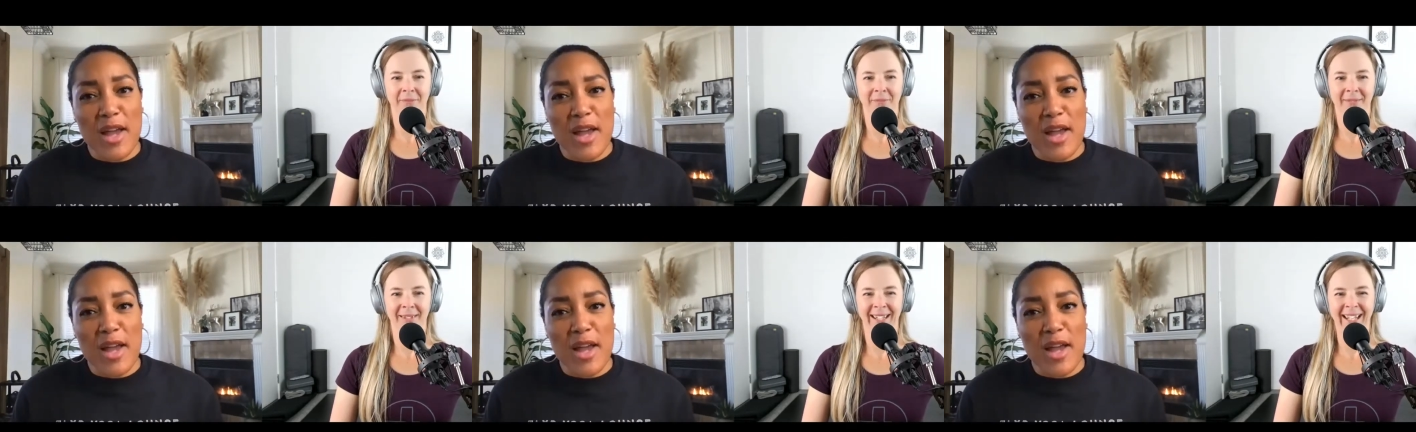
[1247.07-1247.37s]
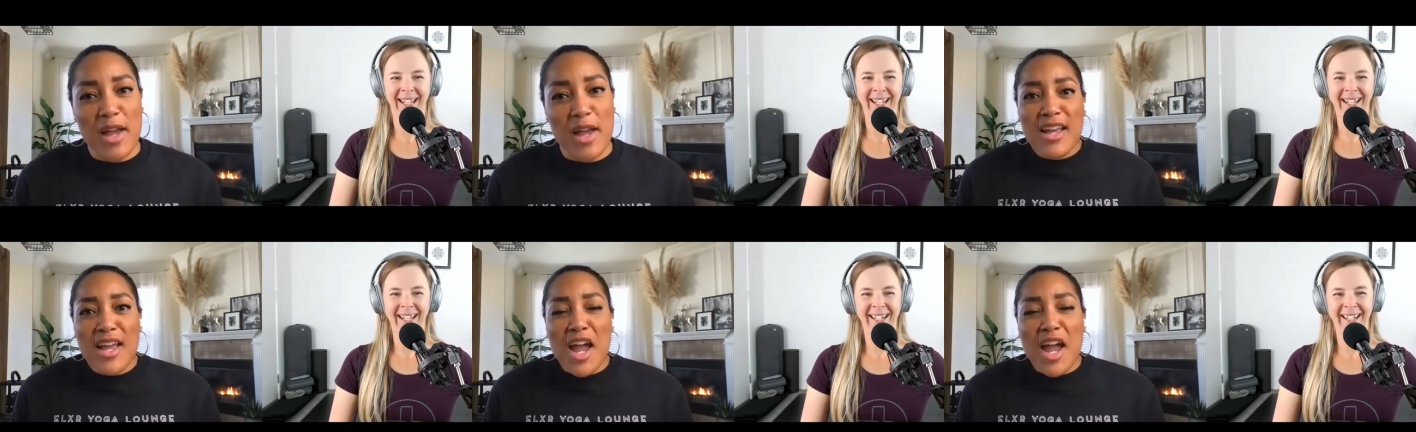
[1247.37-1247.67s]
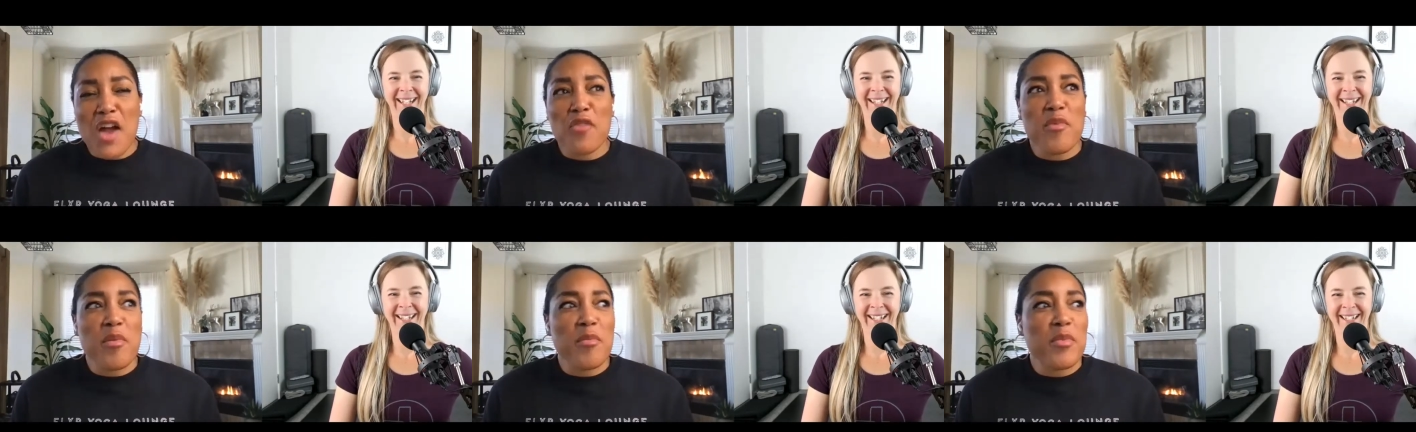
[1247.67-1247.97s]
Speaker 1: And
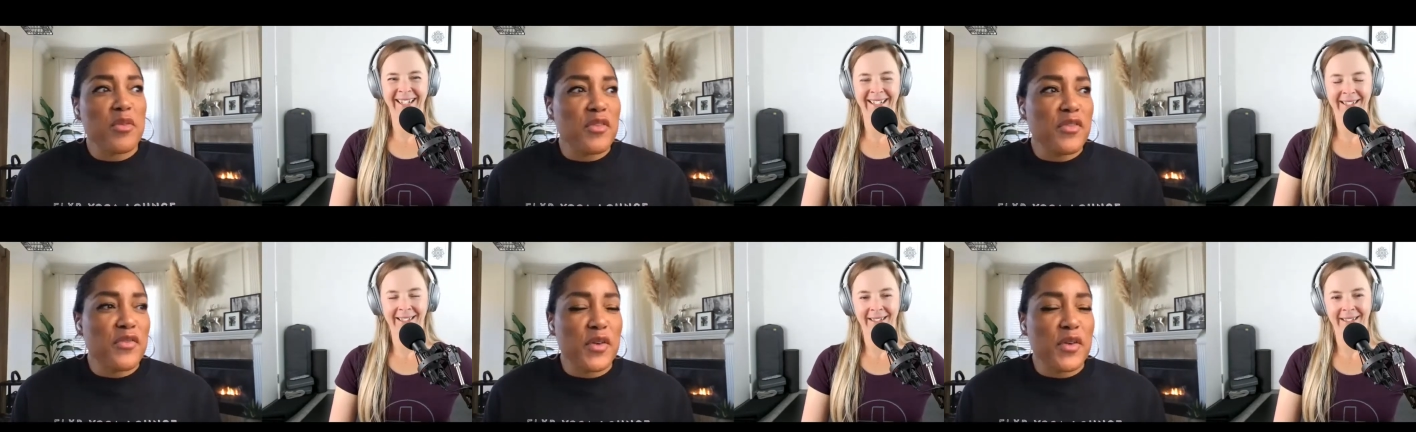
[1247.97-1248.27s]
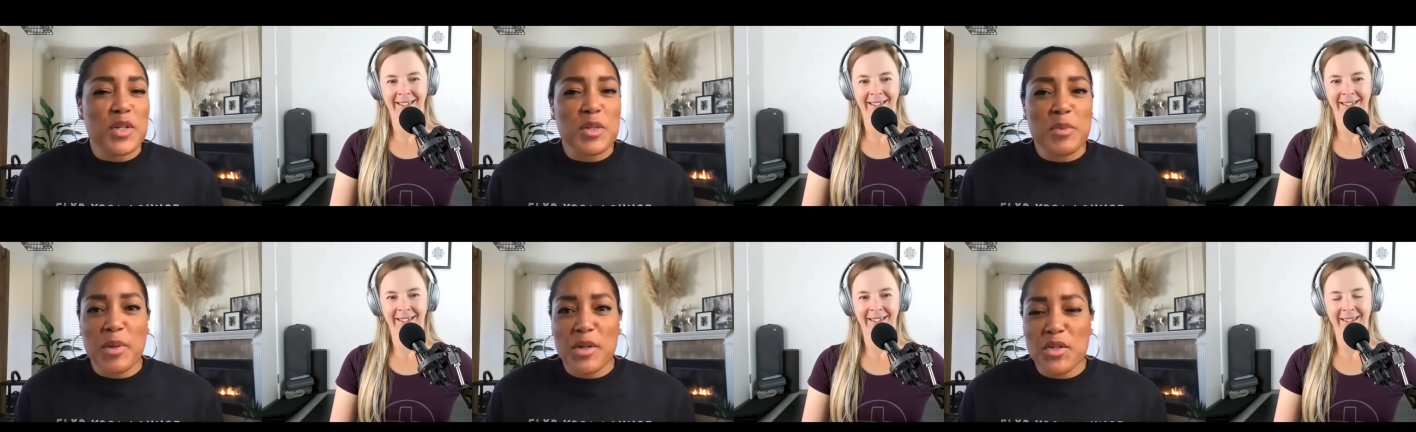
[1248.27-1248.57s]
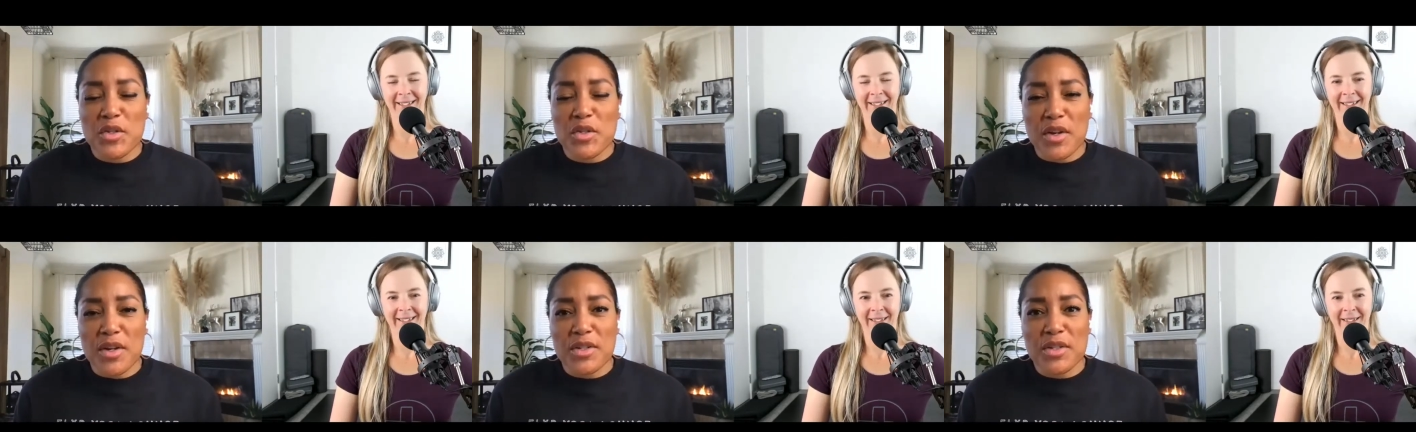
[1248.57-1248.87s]
I remember the first
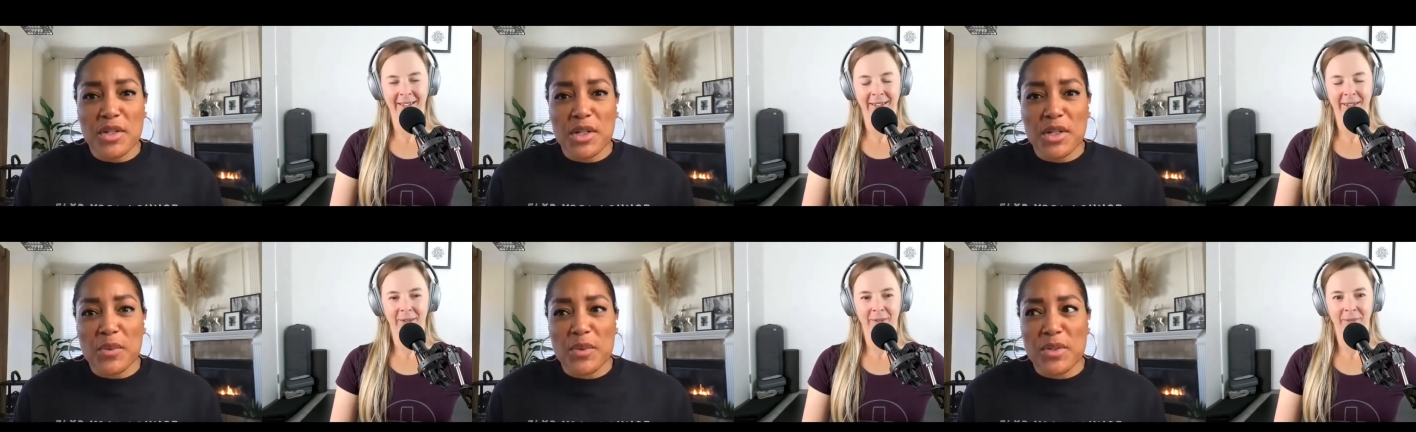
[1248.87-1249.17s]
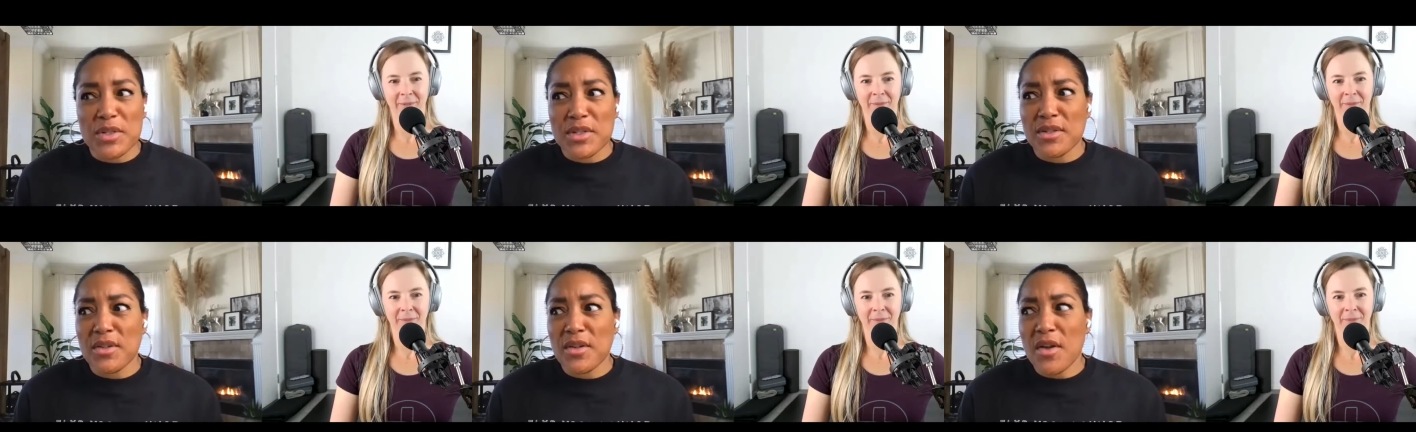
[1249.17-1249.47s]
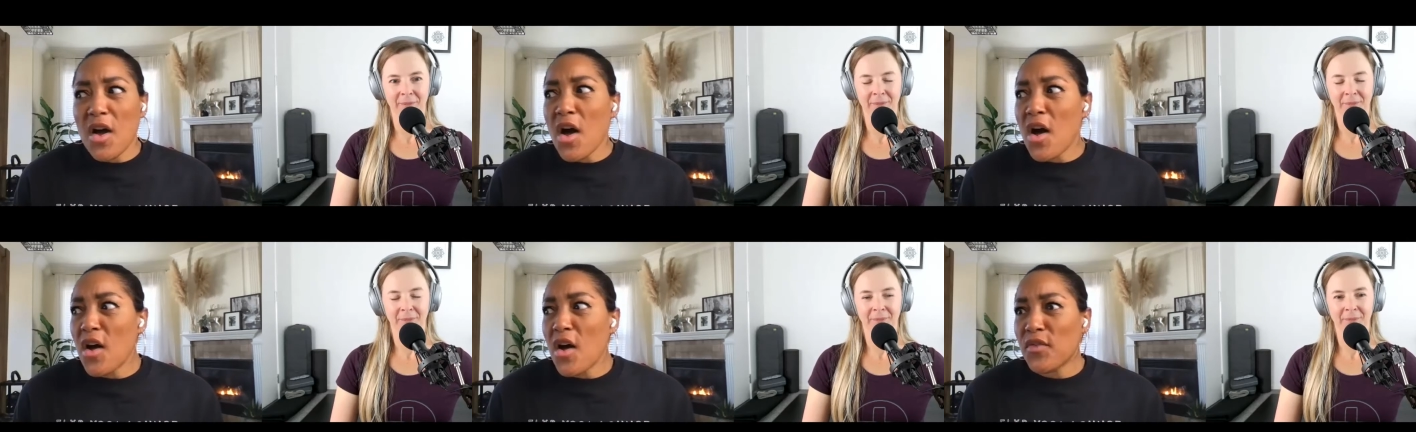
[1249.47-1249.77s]
picture I took was an
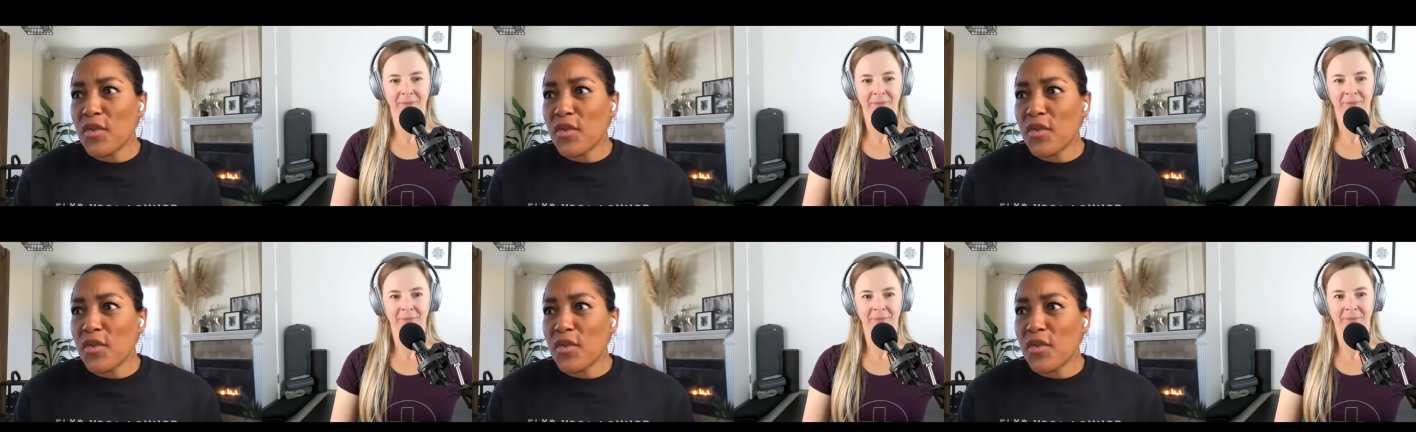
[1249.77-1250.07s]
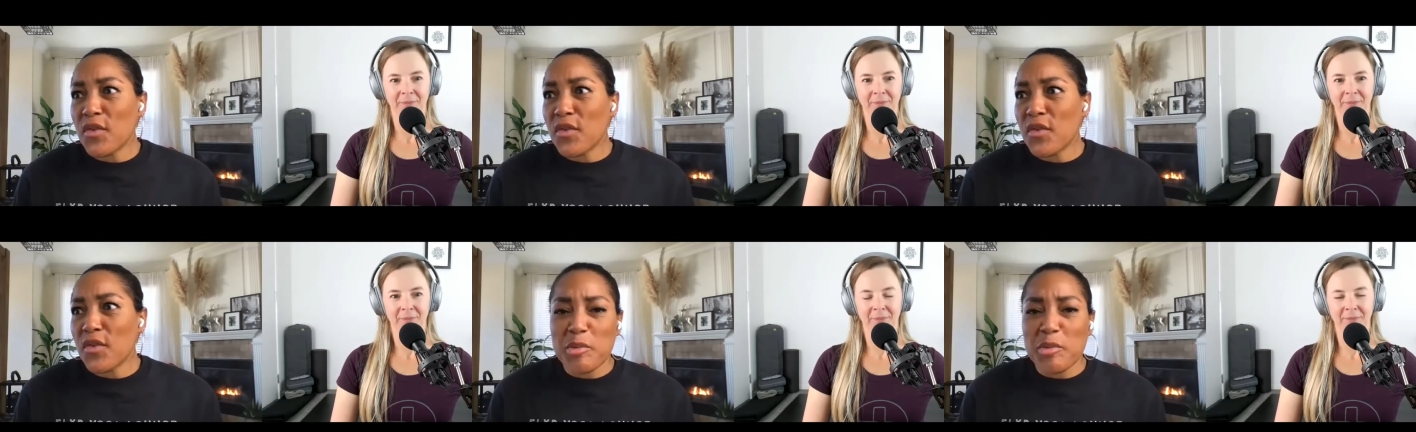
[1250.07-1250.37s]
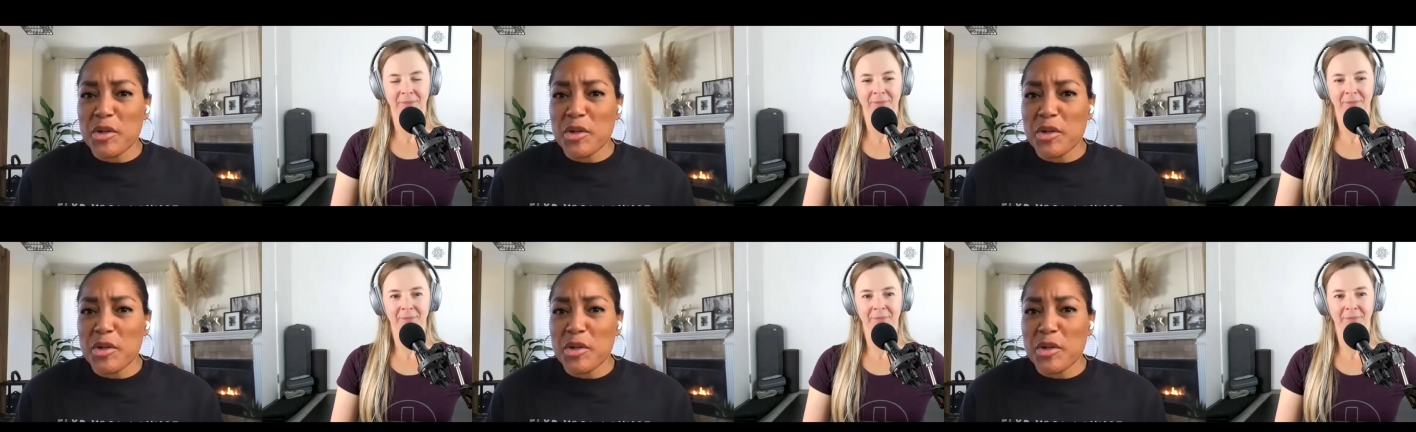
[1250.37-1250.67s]
awful blurry
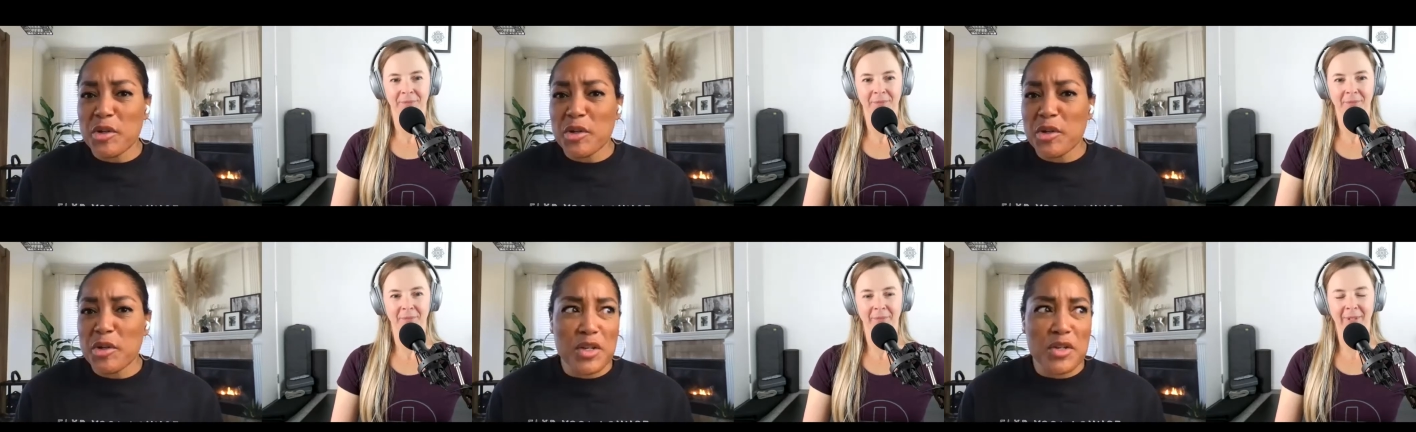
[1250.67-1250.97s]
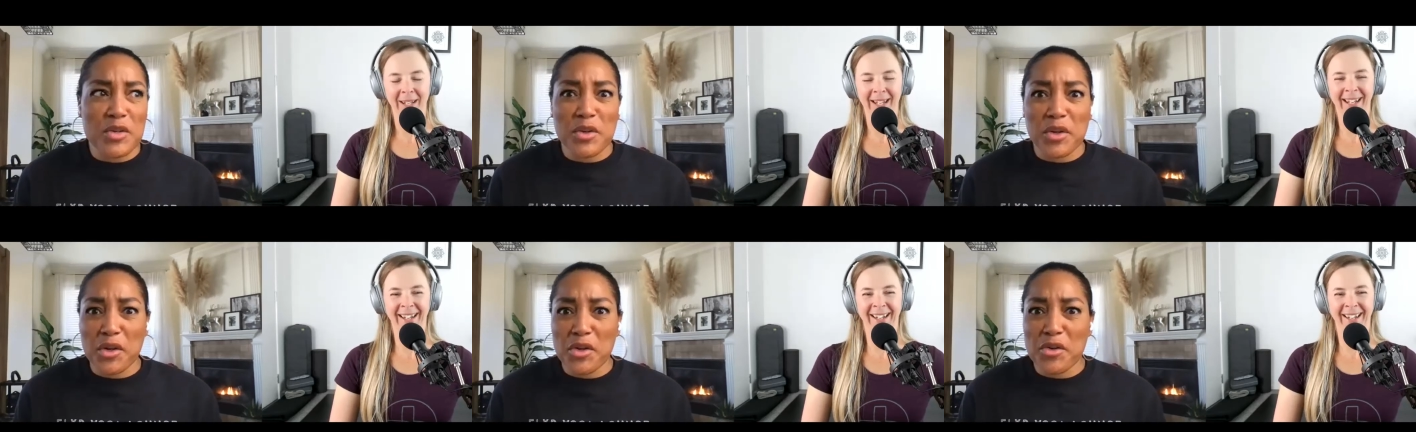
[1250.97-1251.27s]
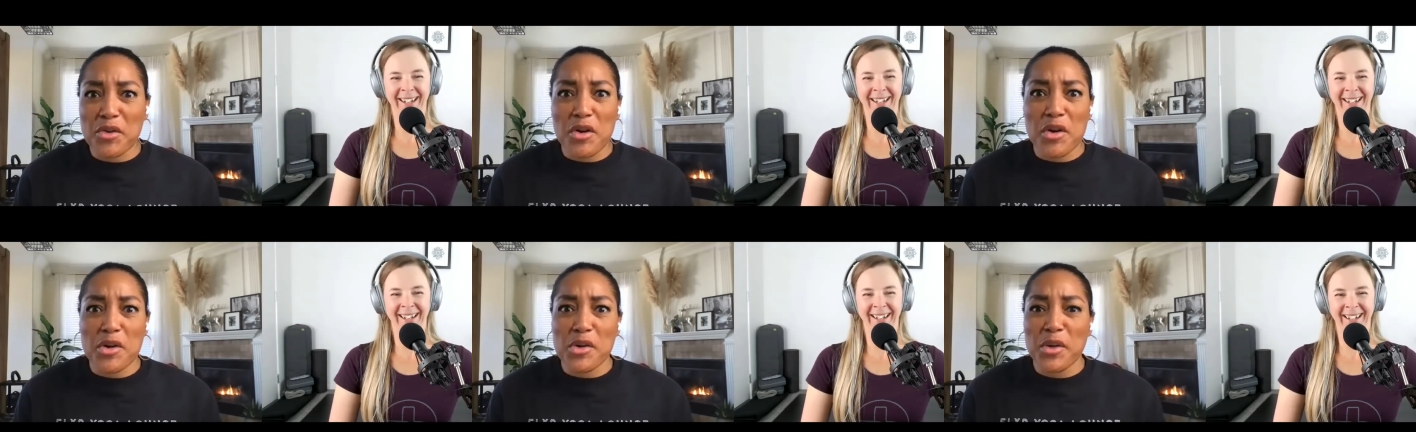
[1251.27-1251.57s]
picture of me doing
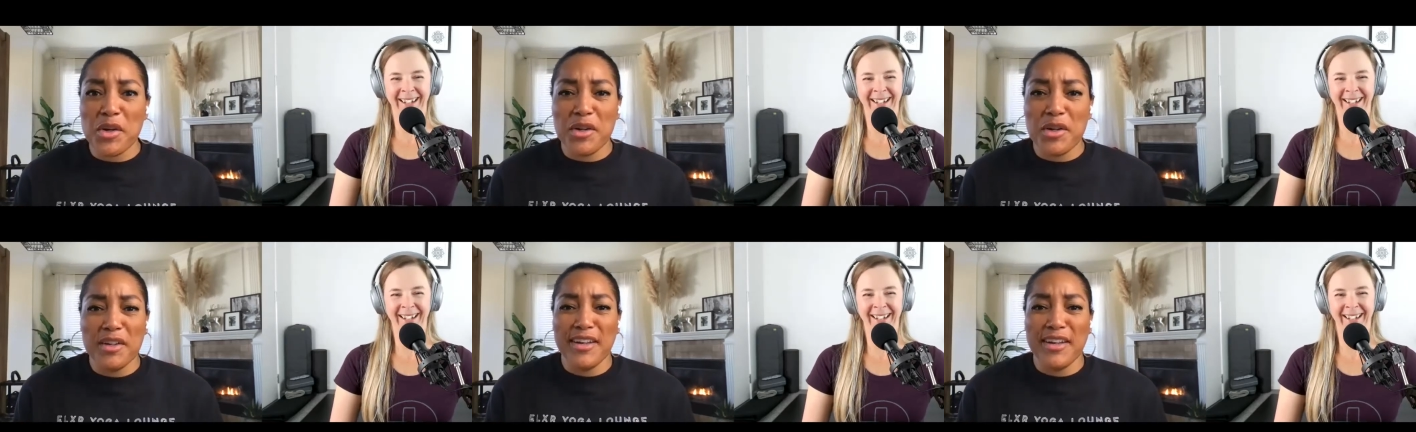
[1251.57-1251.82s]
a pro.